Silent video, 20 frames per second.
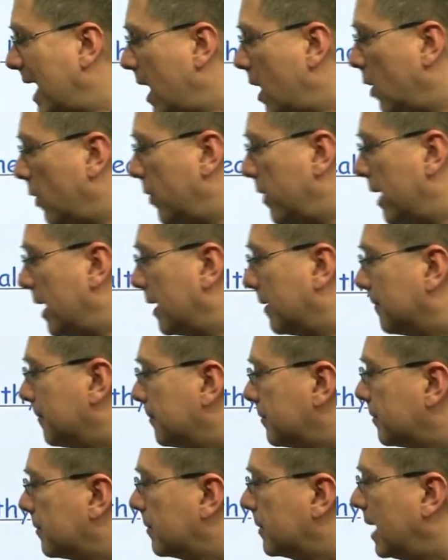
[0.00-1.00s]
healthy.
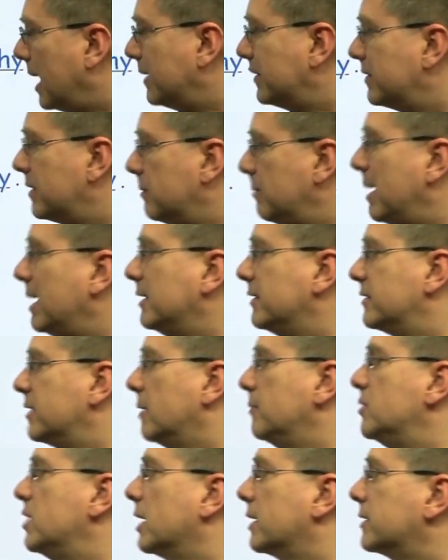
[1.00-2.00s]
That's the main
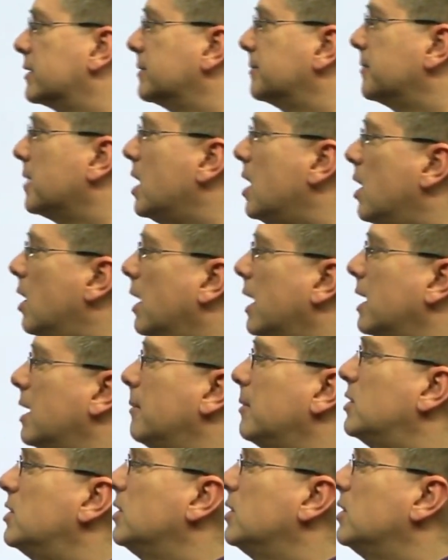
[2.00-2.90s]
subject. Okay, number